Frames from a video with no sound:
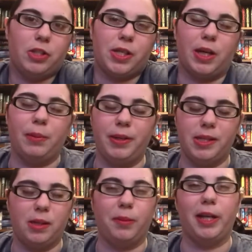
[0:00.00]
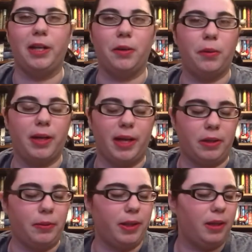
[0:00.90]
just gonna be something I don't
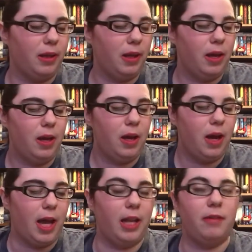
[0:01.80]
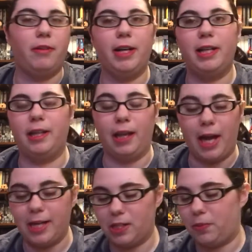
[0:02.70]
connect with. And then finally, the
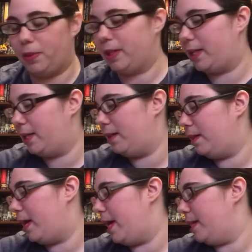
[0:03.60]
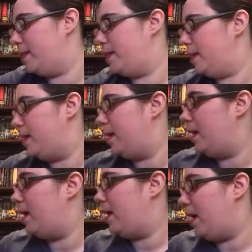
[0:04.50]
last book that
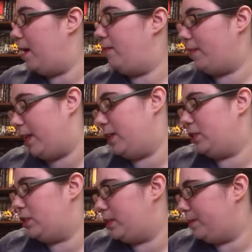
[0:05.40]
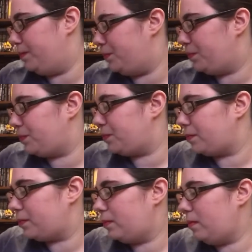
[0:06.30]
I finished
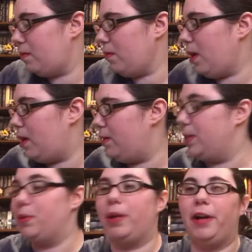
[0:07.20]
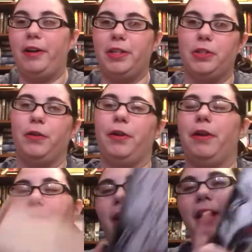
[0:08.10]
is what I already showed
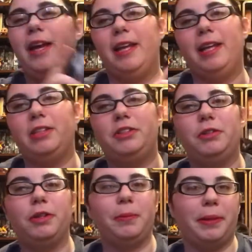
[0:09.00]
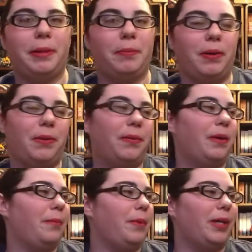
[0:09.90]
you, and that's Children of Blood and Bone
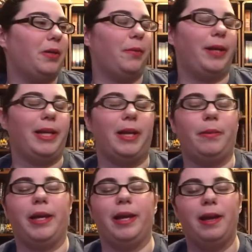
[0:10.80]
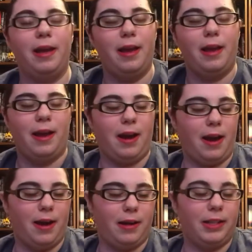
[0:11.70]
by Tomi Adeyemi.
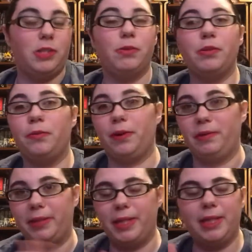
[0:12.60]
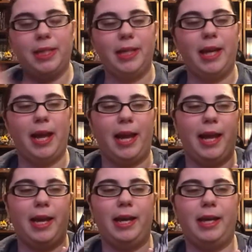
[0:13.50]
This was a reread,
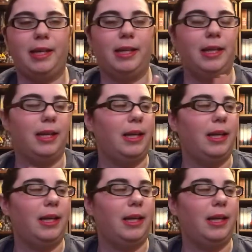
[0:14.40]
and